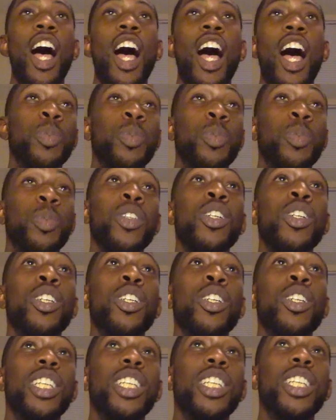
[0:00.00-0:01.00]

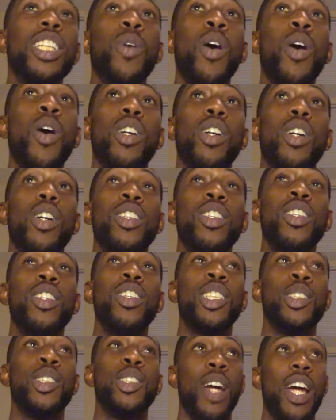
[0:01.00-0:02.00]
Entrepreneurship Roller
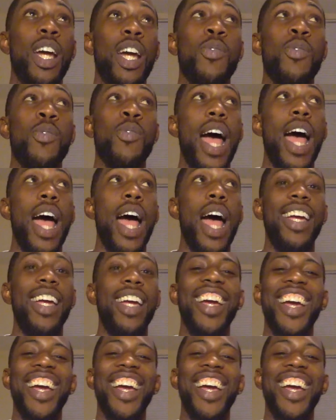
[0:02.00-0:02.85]
Coaster is red and white.